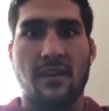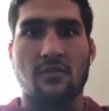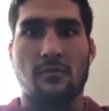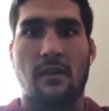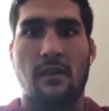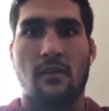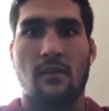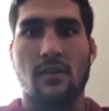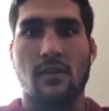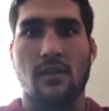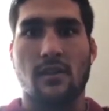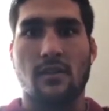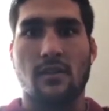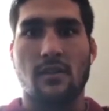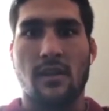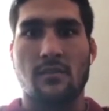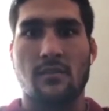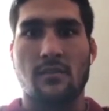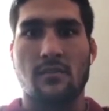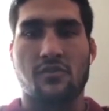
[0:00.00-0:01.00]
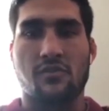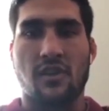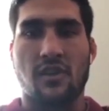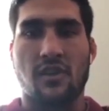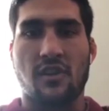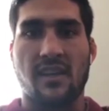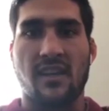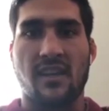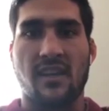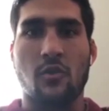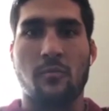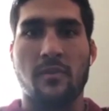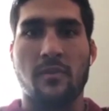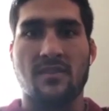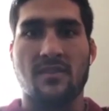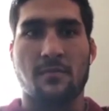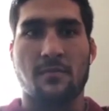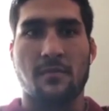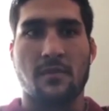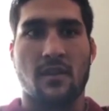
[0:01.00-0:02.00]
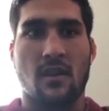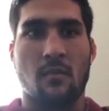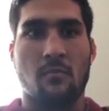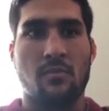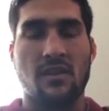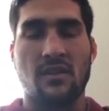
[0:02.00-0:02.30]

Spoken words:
and try to get new business for the company.